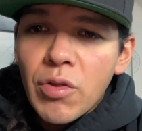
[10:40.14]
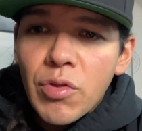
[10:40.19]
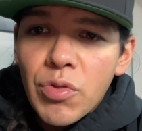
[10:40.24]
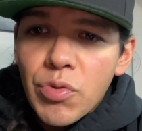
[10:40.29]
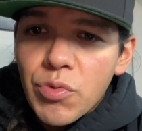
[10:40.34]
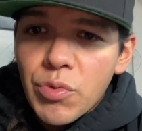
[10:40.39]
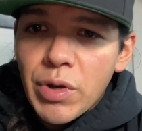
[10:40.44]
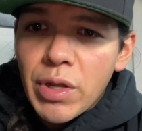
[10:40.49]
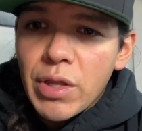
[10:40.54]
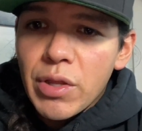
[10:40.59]

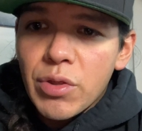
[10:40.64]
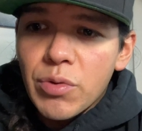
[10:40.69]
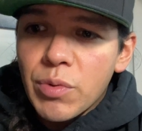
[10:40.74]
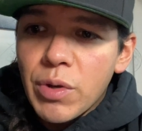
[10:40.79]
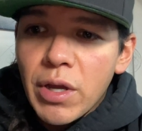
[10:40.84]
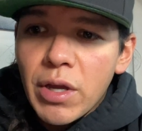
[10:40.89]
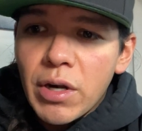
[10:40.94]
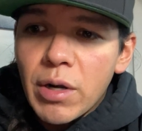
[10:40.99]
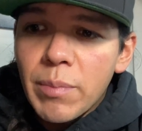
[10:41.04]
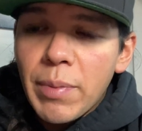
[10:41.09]

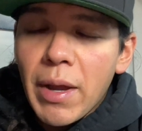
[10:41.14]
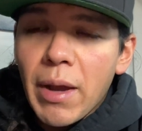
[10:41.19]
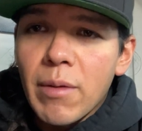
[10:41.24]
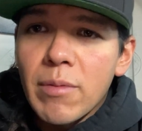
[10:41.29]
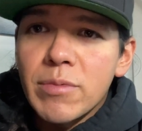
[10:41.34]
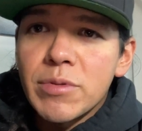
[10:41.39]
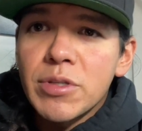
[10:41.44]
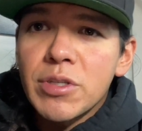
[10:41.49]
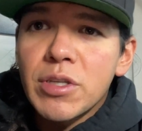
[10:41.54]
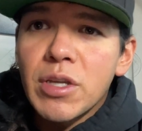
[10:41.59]
300
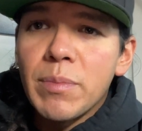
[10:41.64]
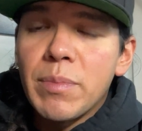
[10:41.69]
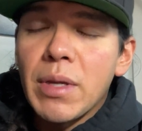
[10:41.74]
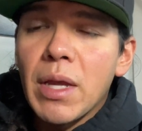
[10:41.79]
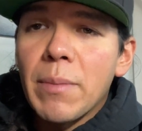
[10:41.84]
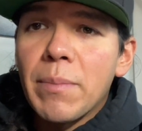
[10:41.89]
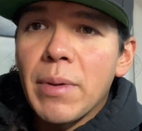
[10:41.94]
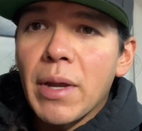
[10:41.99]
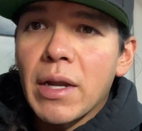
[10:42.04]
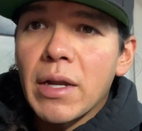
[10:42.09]
pounds could be
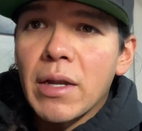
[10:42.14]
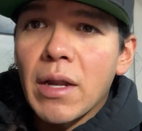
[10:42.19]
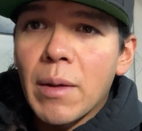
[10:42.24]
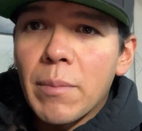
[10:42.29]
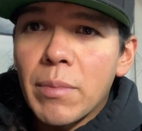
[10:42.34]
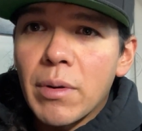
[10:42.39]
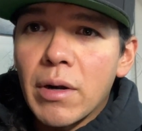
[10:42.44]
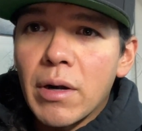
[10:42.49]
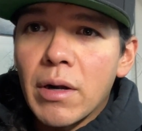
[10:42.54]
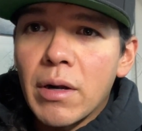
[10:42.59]
a big
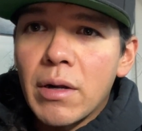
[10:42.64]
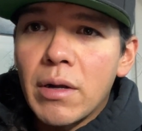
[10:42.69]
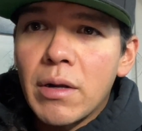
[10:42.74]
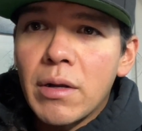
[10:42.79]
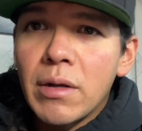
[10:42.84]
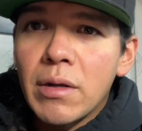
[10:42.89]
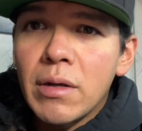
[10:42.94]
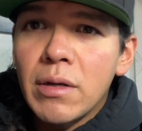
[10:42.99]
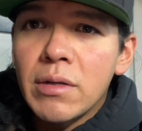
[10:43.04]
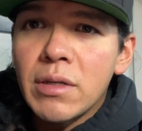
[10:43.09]
number
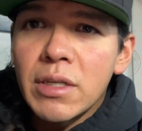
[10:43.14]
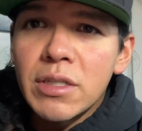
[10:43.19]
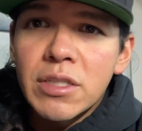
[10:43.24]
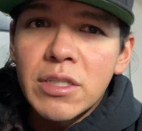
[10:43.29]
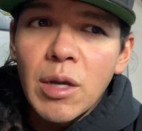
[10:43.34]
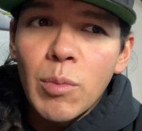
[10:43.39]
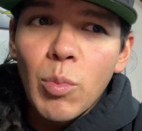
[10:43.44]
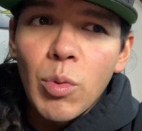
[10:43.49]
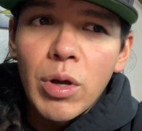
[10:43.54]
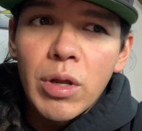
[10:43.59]
to
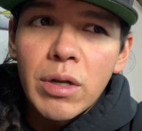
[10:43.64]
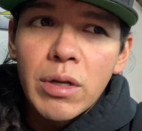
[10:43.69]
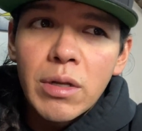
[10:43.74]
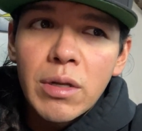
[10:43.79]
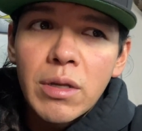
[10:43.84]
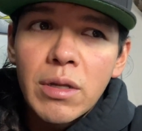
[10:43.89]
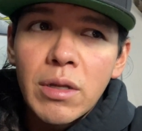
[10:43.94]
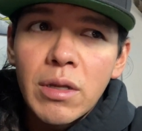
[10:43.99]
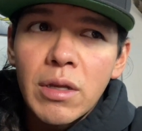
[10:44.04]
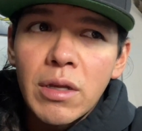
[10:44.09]
someone.
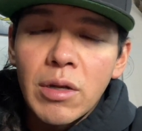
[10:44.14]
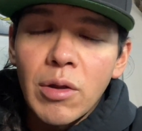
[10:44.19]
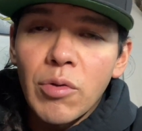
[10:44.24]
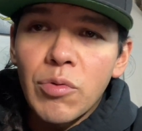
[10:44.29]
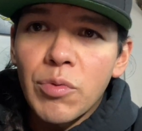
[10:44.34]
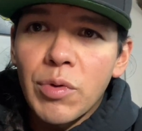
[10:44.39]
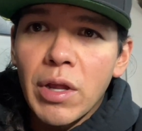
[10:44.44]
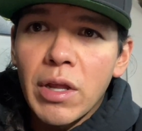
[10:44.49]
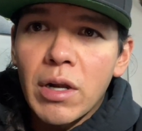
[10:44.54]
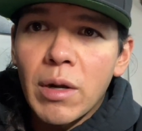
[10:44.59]

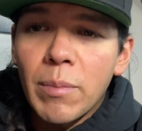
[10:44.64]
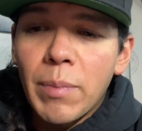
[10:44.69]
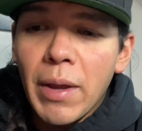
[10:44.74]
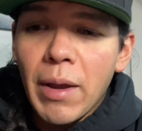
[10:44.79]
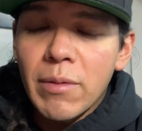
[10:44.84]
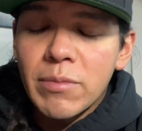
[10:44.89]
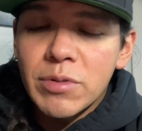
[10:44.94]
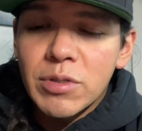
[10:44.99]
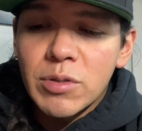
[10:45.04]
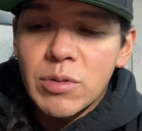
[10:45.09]
300
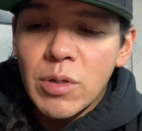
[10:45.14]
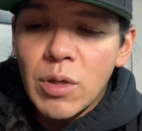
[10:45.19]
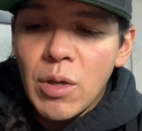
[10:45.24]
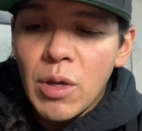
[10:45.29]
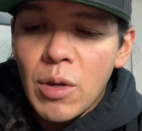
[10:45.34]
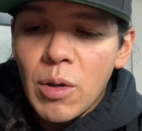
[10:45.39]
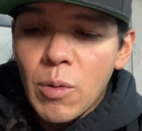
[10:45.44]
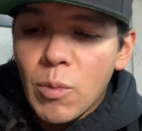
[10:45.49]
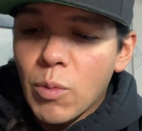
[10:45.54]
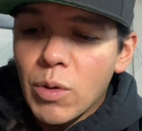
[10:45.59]
pounds
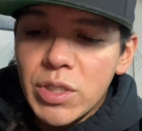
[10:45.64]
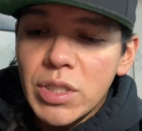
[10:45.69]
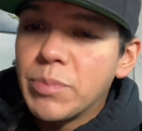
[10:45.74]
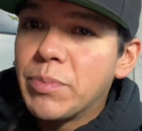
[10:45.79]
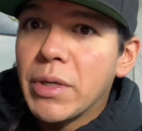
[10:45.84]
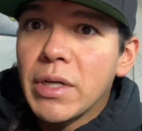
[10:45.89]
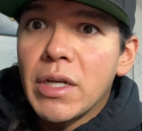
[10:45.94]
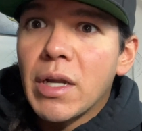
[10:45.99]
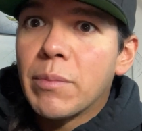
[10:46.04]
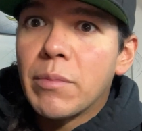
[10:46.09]
was a
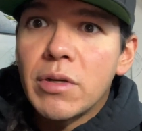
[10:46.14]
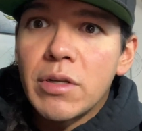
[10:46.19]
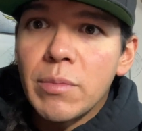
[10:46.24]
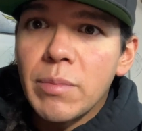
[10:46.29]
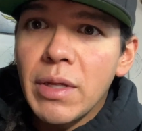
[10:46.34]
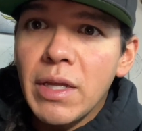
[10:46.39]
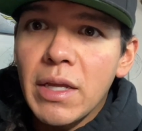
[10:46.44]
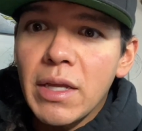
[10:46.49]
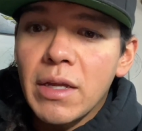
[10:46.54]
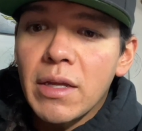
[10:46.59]
big number to
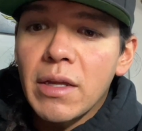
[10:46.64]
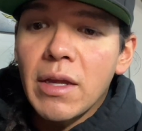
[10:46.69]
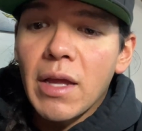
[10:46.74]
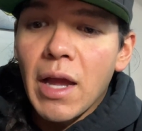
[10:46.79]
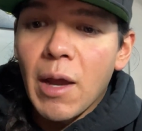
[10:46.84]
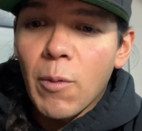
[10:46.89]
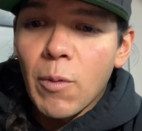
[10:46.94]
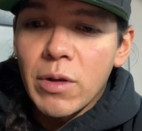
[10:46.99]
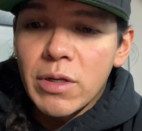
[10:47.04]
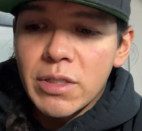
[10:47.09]
me
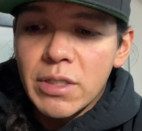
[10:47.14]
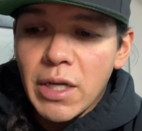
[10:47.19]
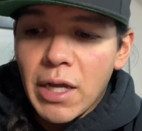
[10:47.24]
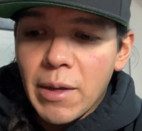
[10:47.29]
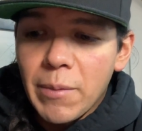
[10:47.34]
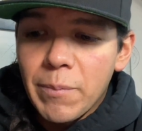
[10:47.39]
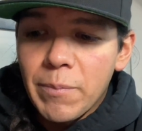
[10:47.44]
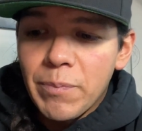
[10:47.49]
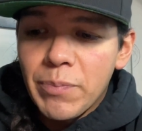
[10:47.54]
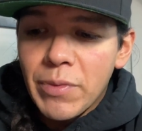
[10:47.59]
at one
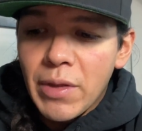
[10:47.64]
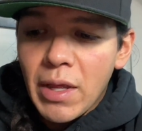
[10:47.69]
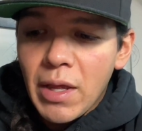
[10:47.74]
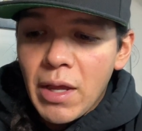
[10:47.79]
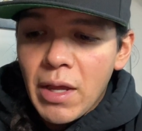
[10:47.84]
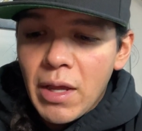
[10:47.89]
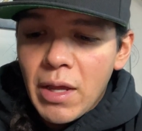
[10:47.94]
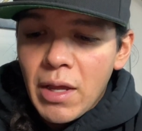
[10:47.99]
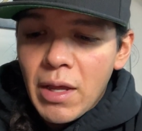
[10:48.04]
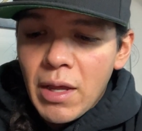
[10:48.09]
time.
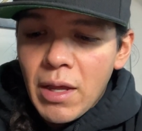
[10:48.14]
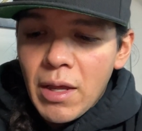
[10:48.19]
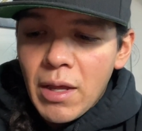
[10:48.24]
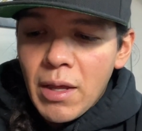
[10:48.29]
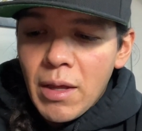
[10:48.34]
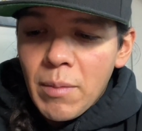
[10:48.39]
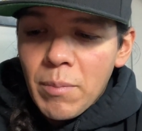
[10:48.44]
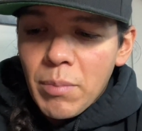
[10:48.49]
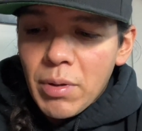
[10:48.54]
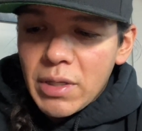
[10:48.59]

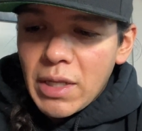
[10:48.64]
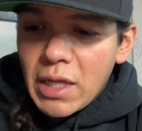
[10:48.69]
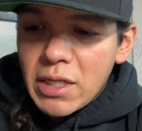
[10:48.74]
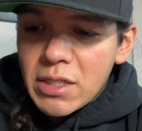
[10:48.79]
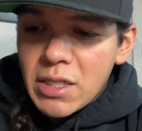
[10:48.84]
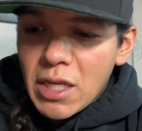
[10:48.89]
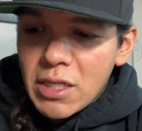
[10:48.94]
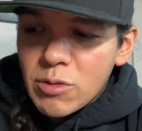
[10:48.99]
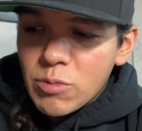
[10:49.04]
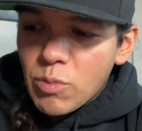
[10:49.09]
But
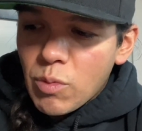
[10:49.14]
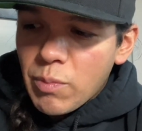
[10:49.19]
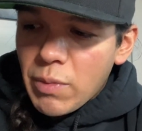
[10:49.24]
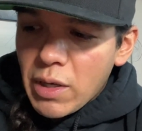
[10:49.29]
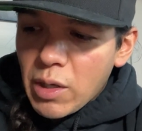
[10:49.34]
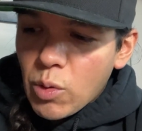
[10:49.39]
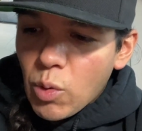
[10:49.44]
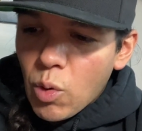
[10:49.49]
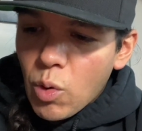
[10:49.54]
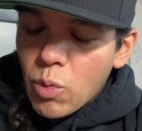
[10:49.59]
that's what my
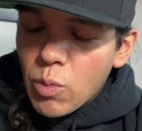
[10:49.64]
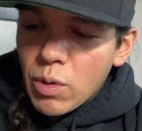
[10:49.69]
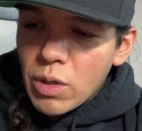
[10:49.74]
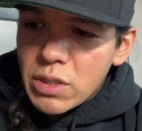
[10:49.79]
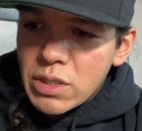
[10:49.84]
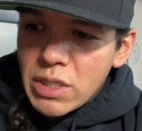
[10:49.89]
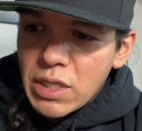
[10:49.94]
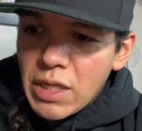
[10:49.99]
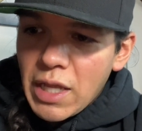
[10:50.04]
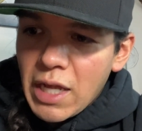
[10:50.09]
goal
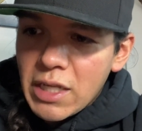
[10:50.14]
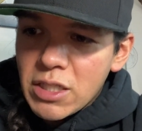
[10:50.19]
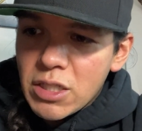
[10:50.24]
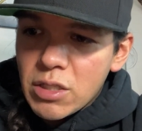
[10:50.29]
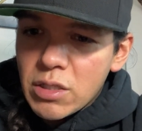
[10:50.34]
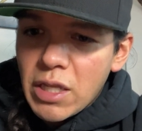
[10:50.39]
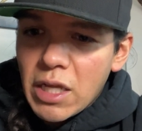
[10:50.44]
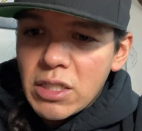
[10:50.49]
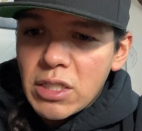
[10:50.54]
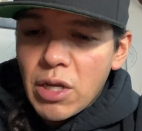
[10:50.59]
was, and
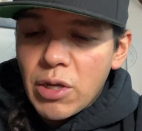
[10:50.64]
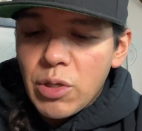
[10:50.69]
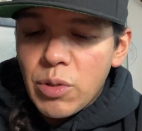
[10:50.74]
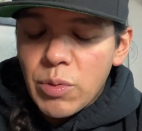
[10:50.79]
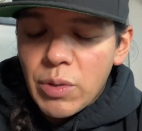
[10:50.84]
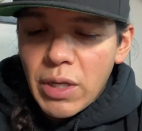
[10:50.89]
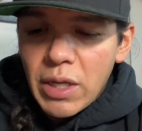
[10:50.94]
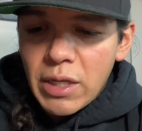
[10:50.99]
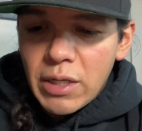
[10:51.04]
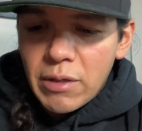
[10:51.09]
that's how you
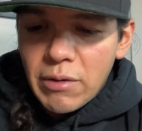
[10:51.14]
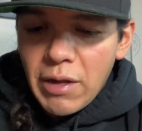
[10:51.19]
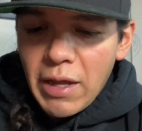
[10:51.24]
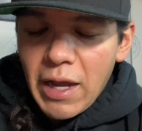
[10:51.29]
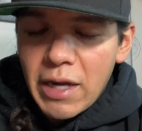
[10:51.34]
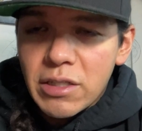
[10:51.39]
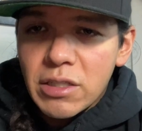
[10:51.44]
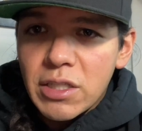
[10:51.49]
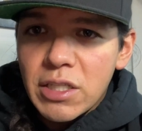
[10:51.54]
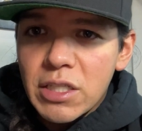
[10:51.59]
can
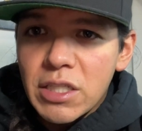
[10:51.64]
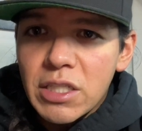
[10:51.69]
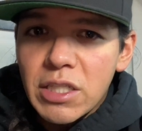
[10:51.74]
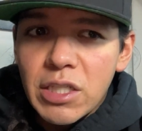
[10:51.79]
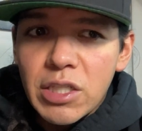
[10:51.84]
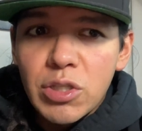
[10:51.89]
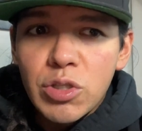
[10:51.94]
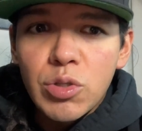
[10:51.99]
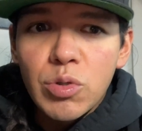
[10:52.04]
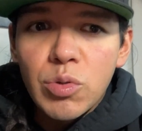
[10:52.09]
actually
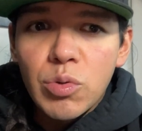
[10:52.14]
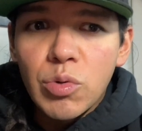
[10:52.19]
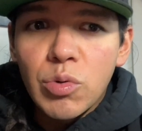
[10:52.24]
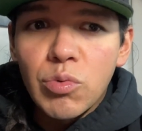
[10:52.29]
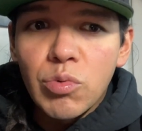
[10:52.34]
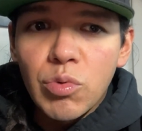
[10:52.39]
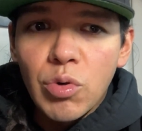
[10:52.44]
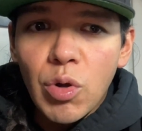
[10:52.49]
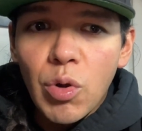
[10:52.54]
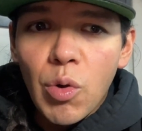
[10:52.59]
see true
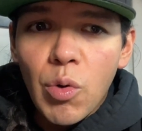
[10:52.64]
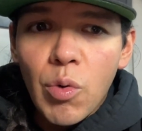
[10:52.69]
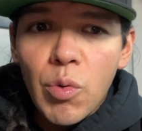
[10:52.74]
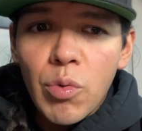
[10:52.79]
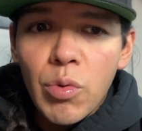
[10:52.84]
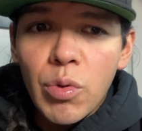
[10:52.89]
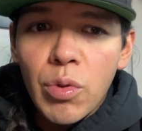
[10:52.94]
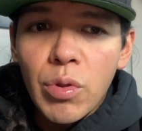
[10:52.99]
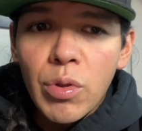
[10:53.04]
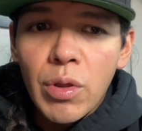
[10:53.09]

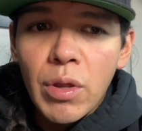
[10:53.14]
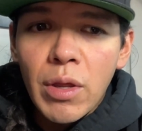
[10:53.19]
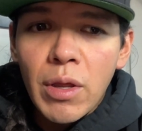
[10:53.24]
growth